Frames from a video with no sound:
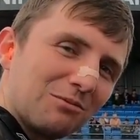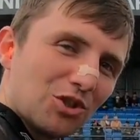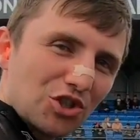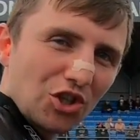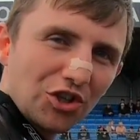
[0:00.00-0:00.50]

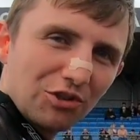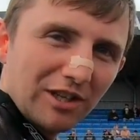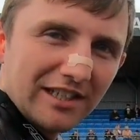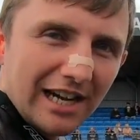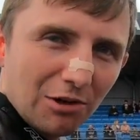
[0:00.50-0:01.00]
Just on the
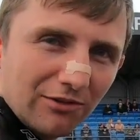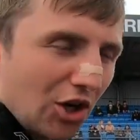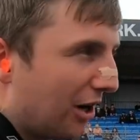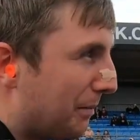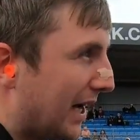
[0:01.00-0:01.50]
grid now, we've
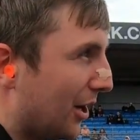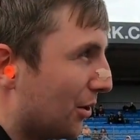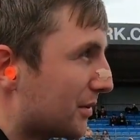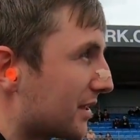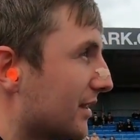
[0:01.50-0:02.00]
got
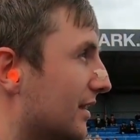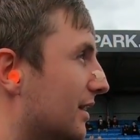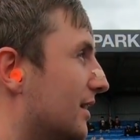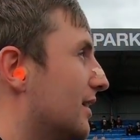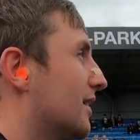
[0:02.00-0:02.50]
about
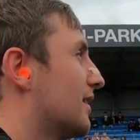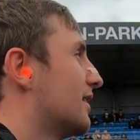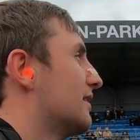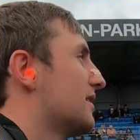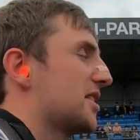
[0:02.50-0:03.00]

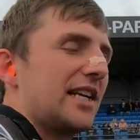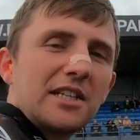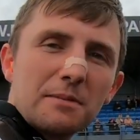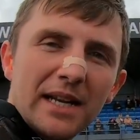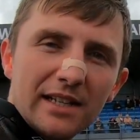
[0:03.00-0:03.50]

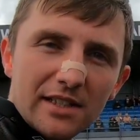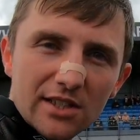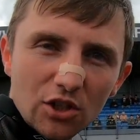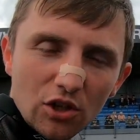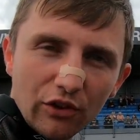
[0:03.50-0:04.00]
6
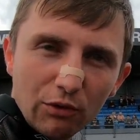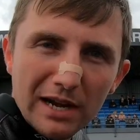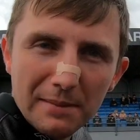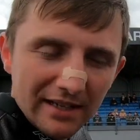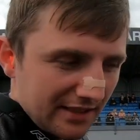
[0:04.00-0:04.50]
minutes or
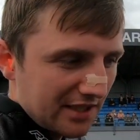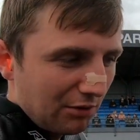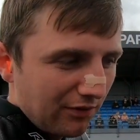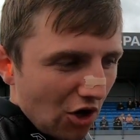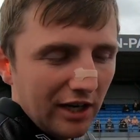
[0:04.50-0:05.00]
3 minutes, so
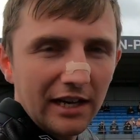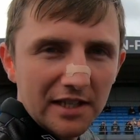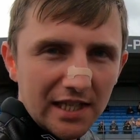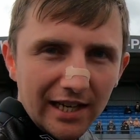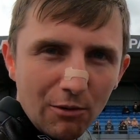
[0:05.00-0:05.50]
we've got to get
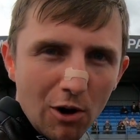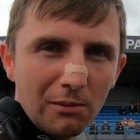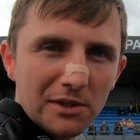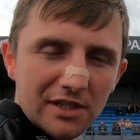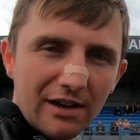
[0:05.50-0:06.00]
the tyre
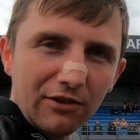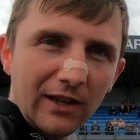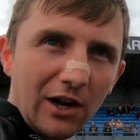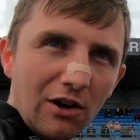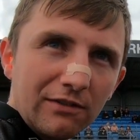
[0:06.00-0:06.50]
warmers and
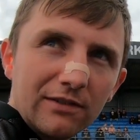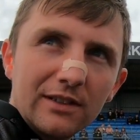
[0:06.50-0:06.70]
everything off.